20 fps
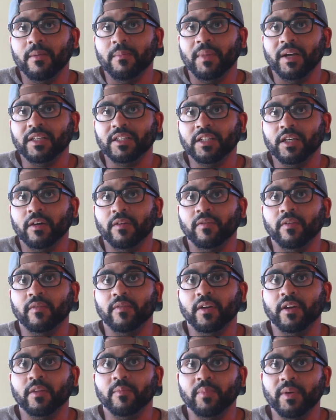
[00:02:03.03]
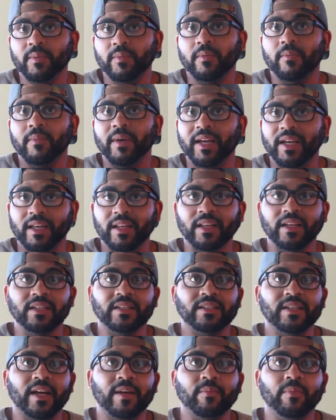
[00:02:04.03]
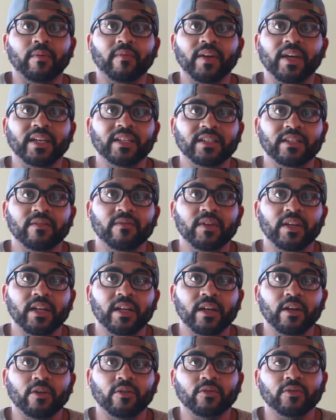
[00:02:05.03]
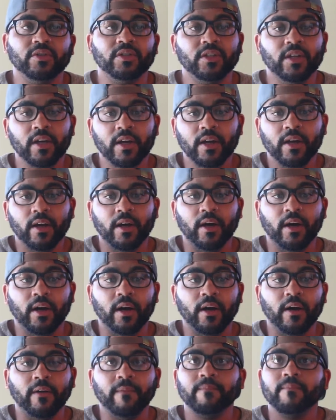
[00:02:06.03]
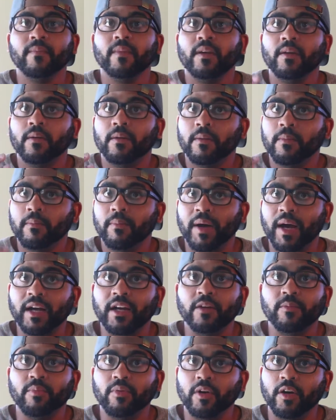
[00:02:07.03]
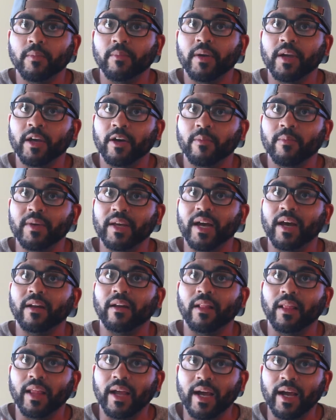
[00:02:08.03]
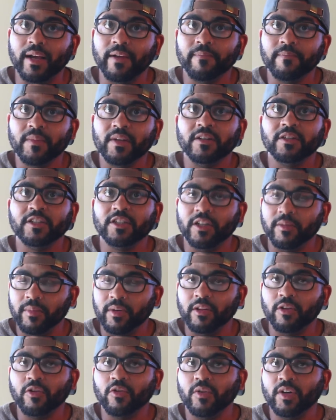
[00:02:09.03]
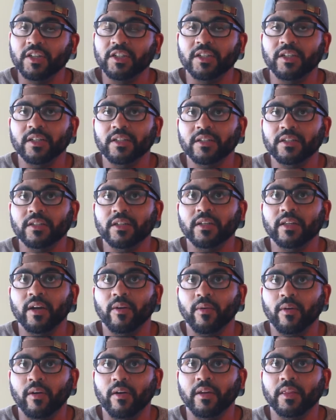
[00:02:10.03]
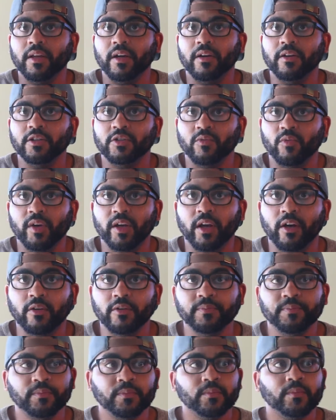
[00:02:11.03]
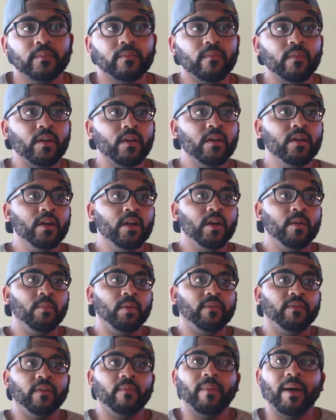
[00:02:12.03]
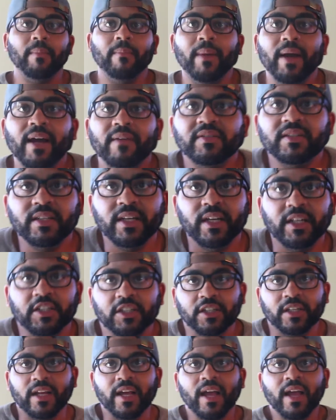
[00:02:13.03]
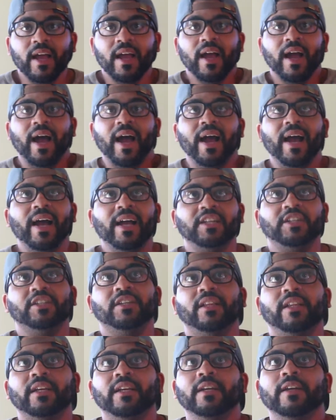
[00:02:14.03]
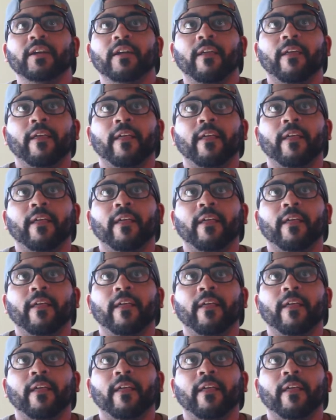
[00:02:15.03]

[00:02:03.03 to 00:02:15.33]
myself of other people making these type of HESI videos. Pocket prep helped me out a lot. Similar questions that were on there as well. But for my math section, I actually